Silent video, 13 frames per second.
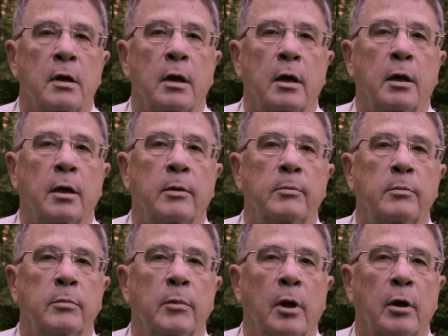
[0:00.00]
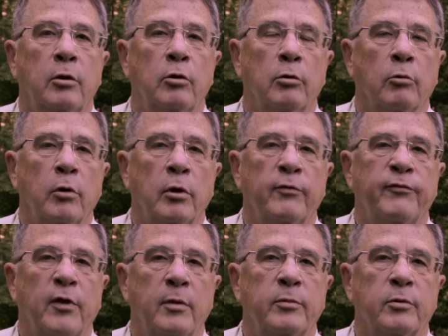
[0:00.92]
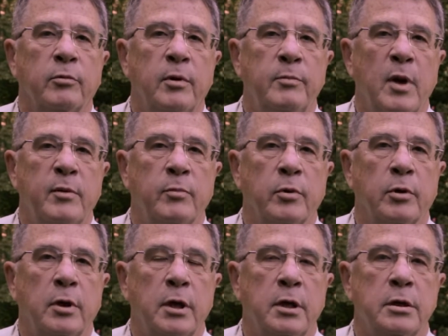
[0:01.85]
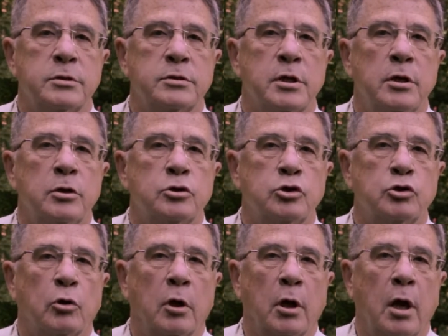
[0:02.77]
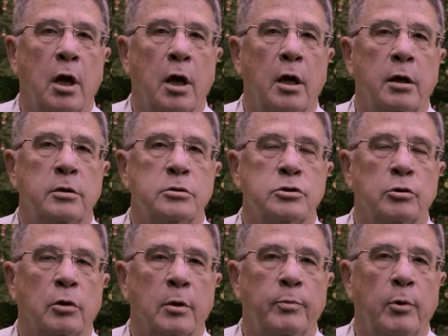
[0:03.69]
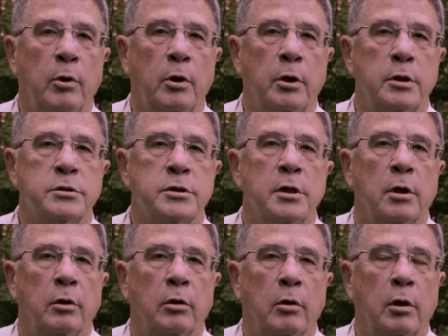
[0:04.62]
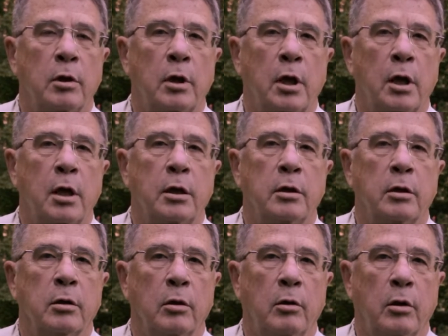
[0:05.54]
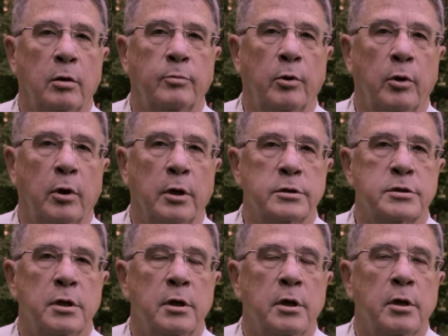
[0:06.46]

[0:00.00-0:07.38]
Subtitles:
A good rule of thumb to remember is short line, short pause, long line, long pause.